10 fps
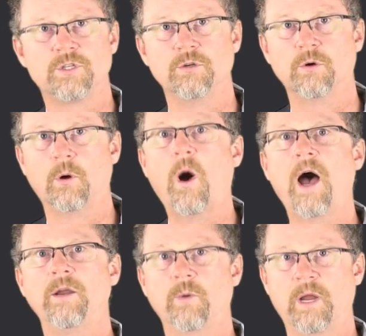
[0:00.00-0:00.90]
to a
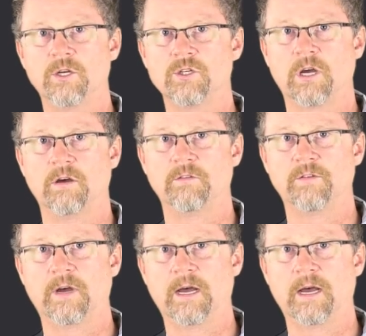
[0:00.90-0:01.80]
wide range
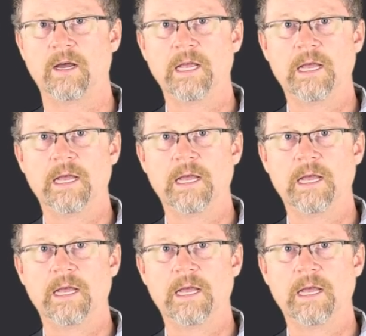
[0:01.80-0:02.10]
of